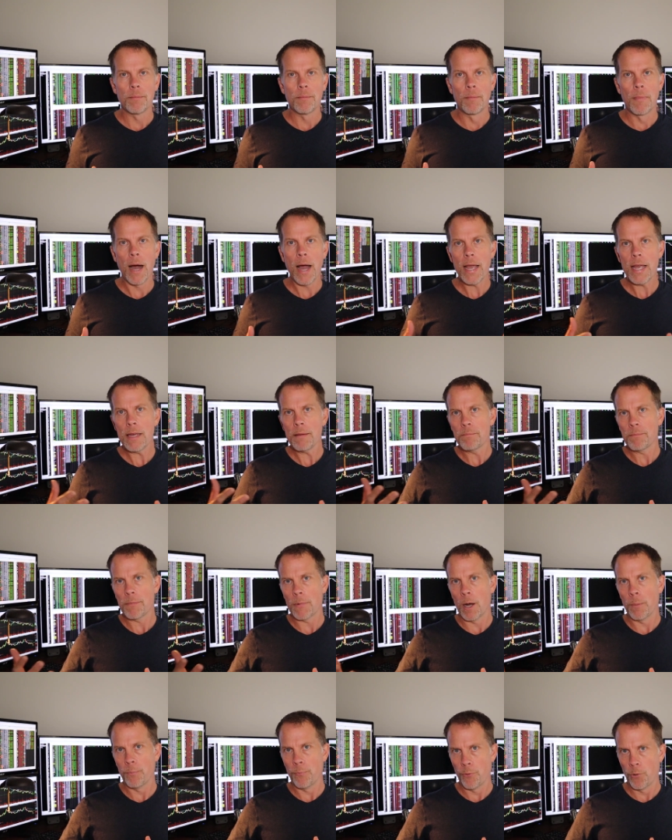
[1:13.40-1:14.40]
My
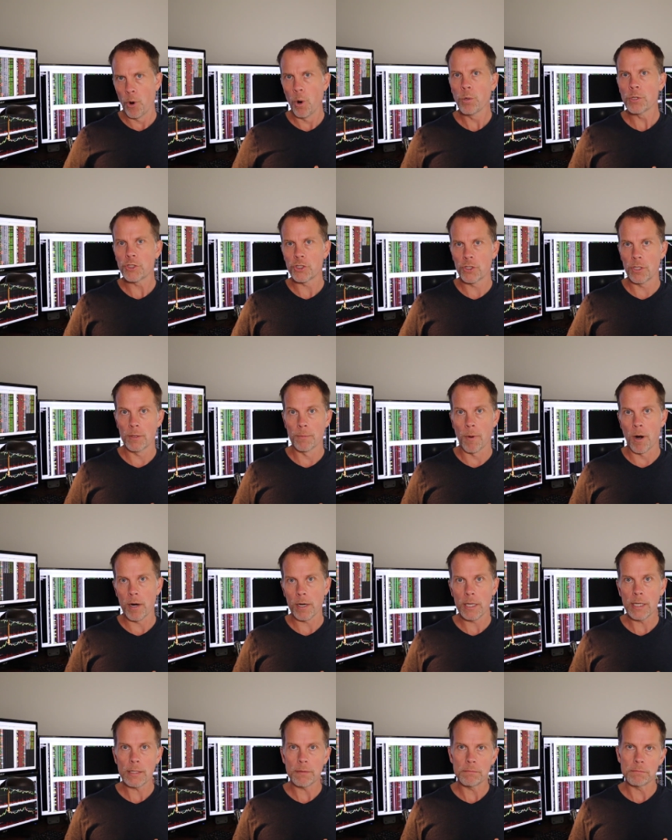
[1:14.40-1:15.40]
approach to the
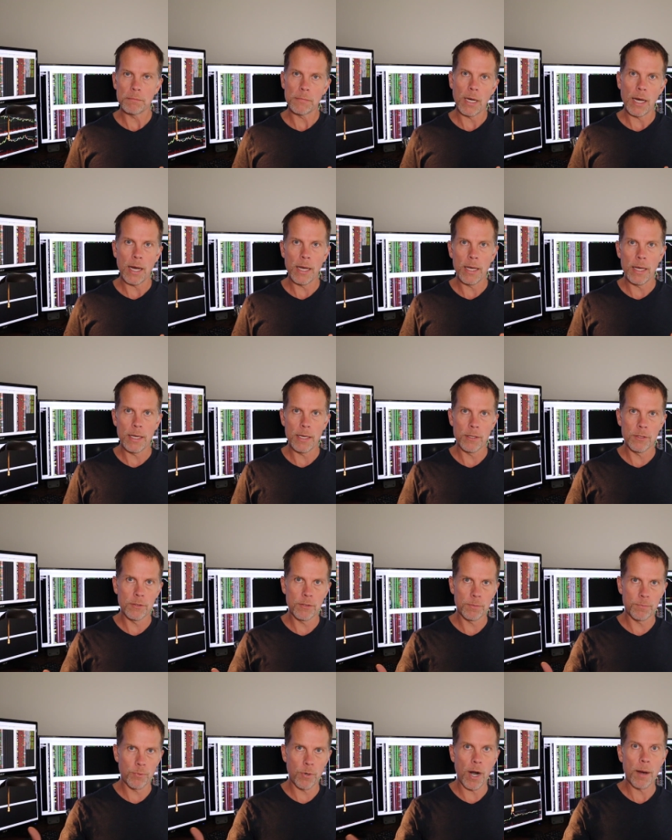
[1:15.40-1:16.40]
market
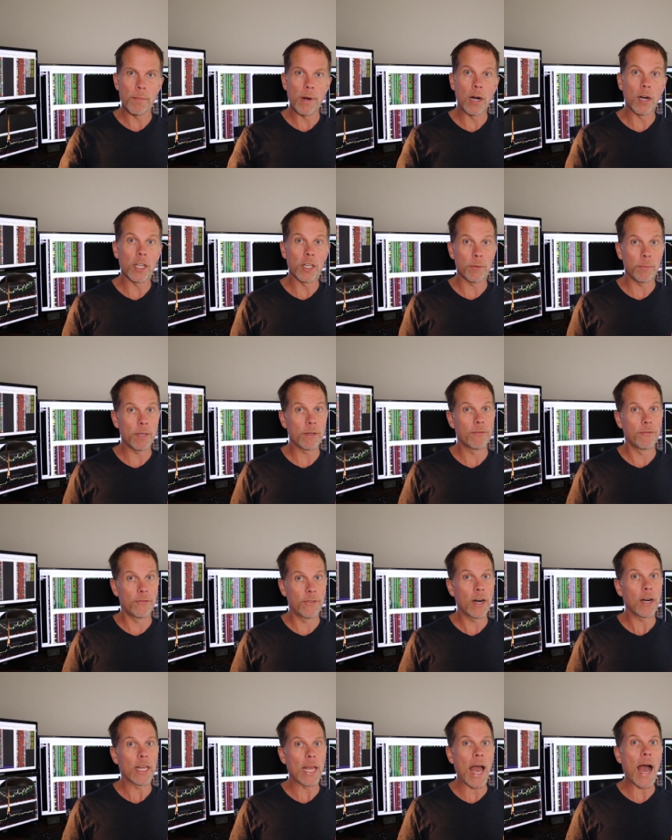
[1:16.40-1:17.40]
is primarily to be
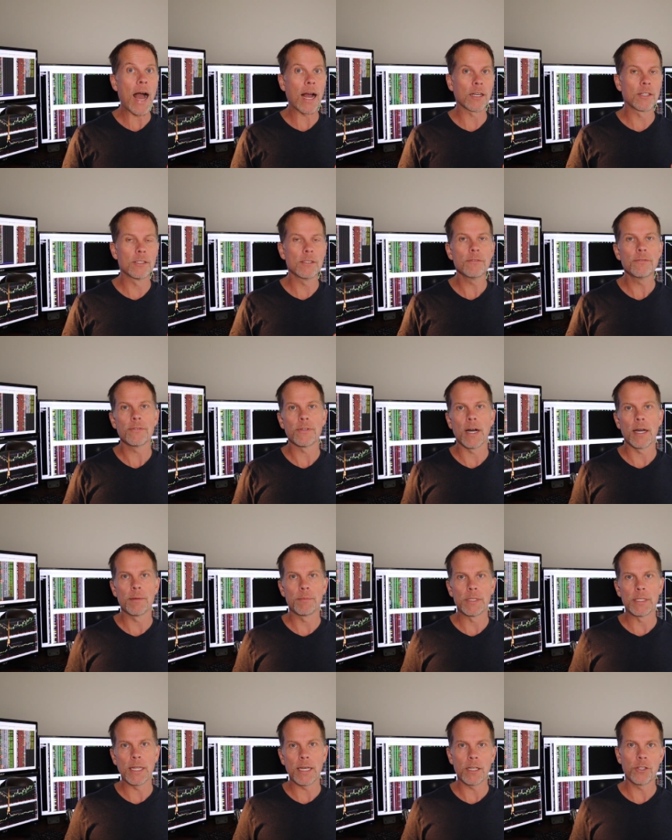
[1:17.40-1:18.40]
fairly active.
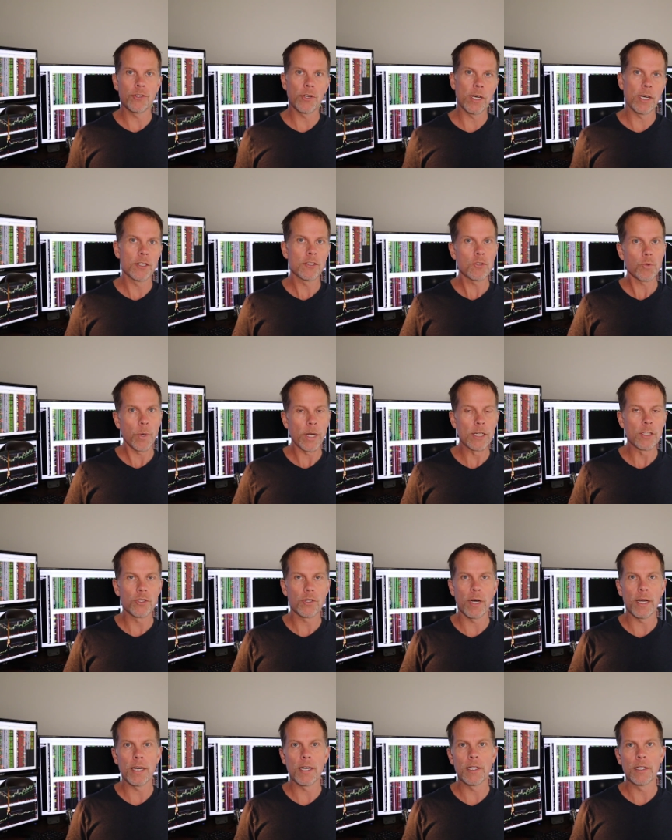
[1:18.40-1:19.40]
I'm a day trader, swing
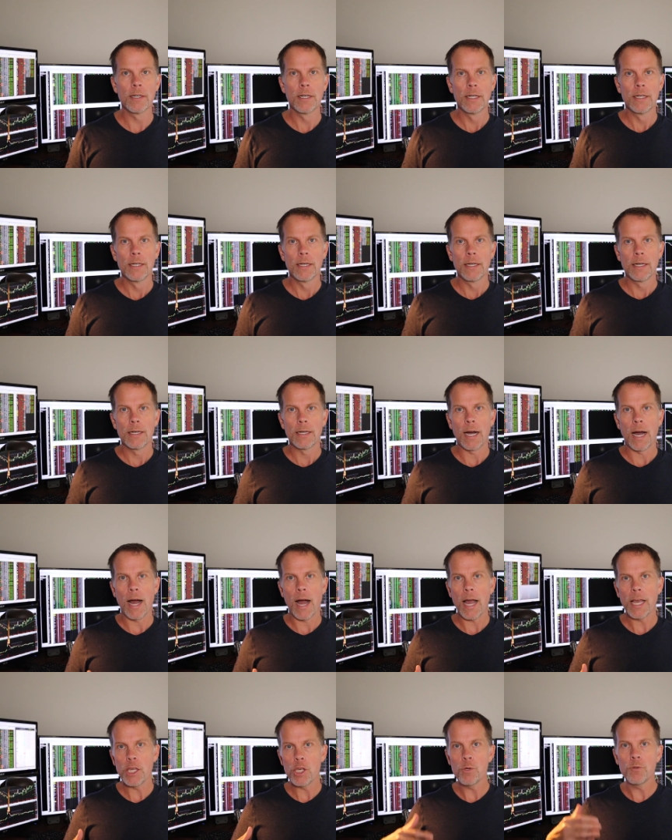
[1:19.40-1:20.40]
trader.
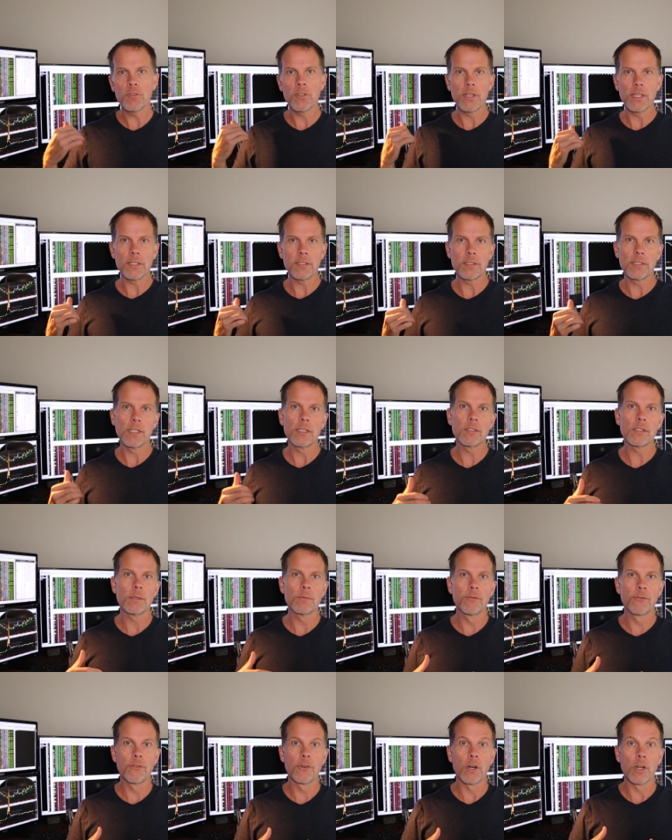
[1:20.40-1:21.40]
I use this
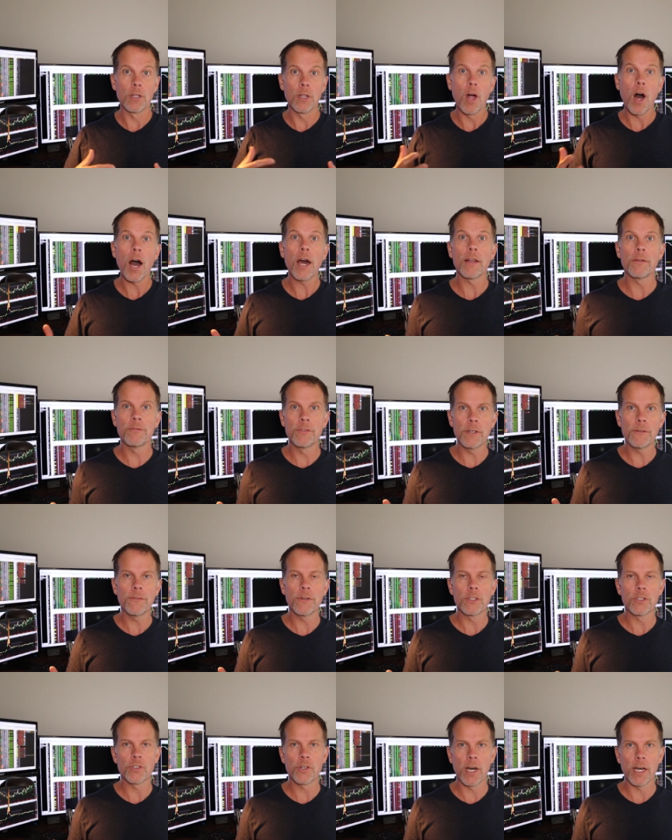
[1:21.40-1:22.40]
system for a lot of
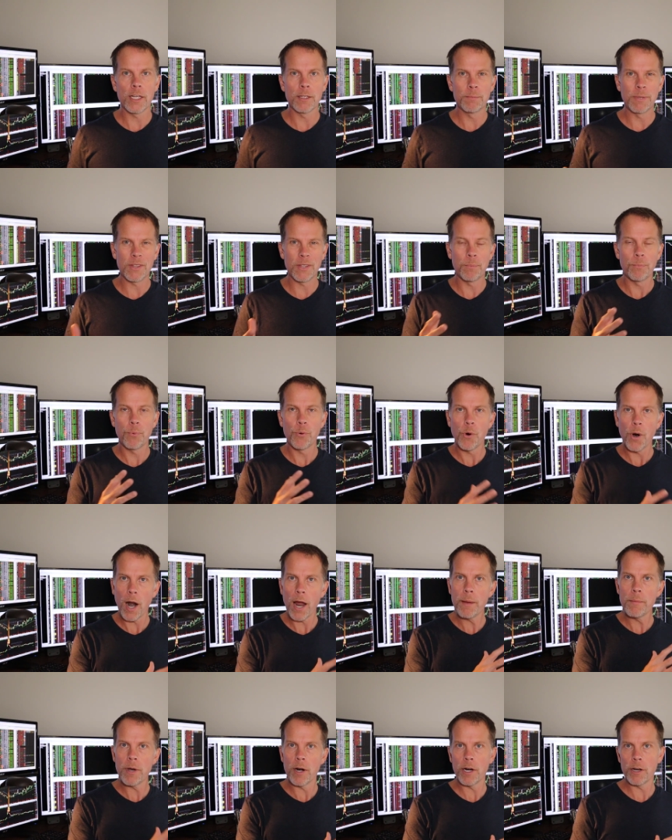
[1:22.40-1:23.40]
different trading, but the
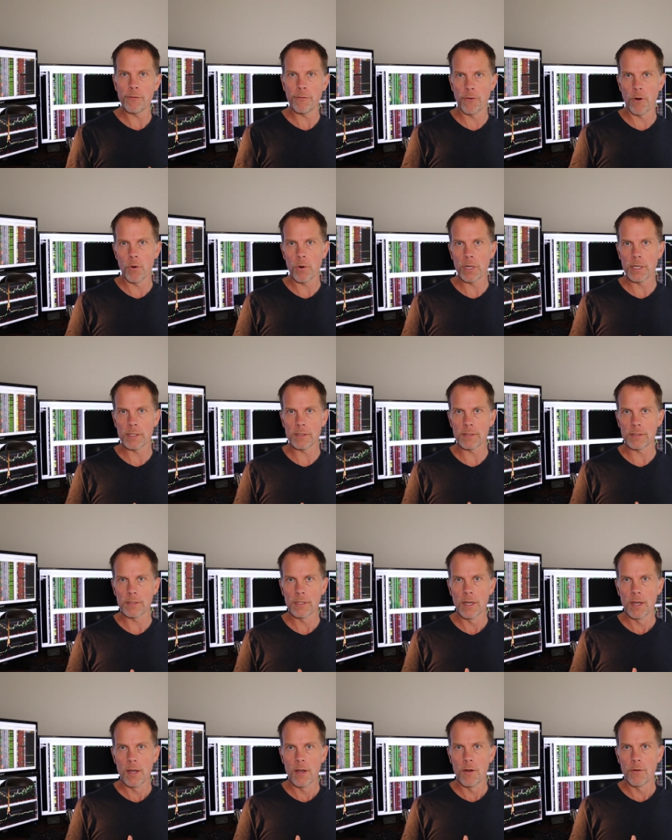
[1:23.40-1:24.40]
primary
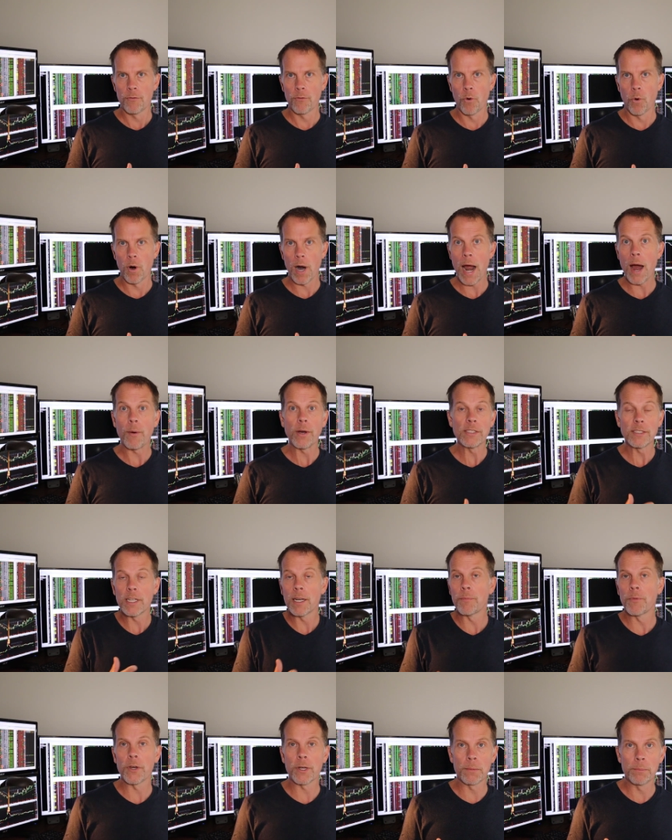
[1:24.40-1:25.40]
focus for how I
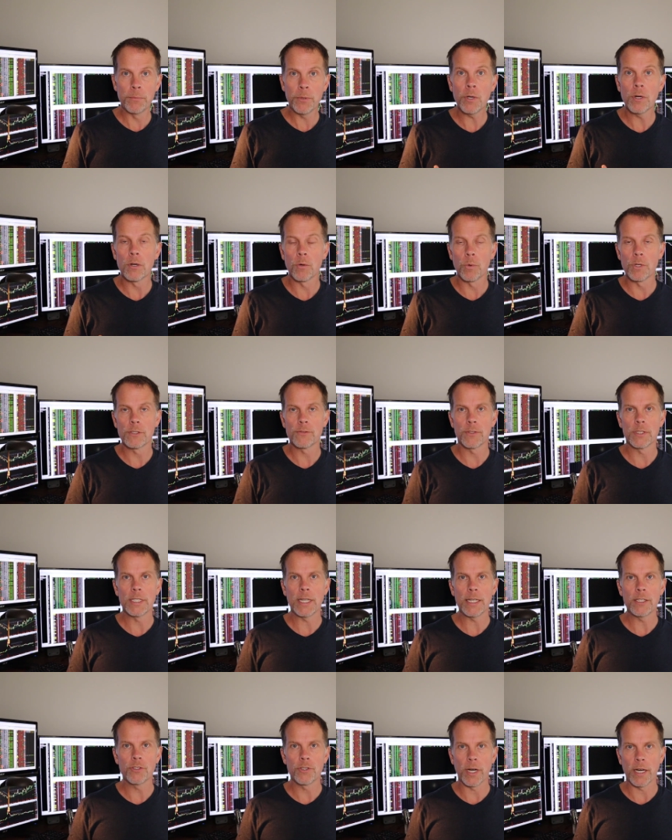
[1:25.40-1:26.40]
set up the computer was for
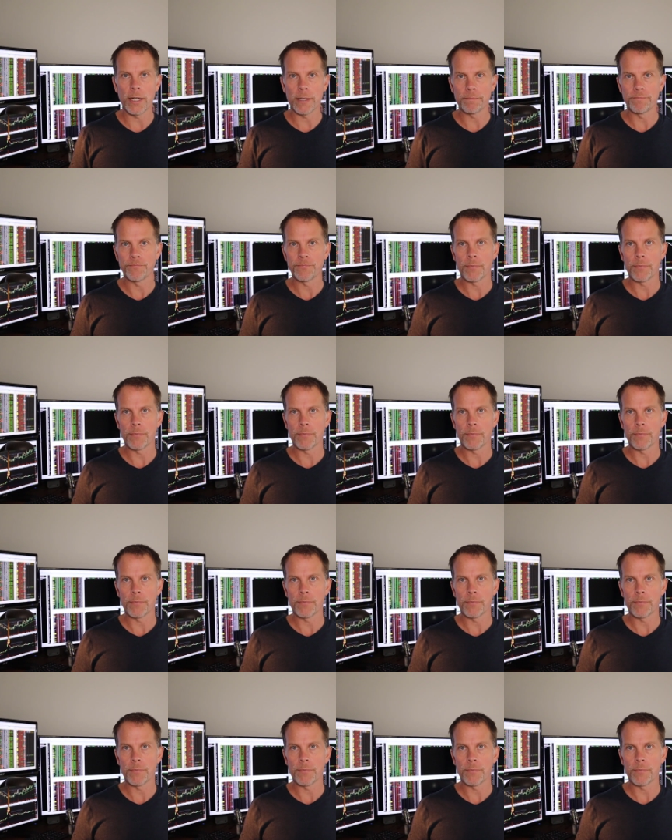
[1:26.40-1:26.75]
day trading.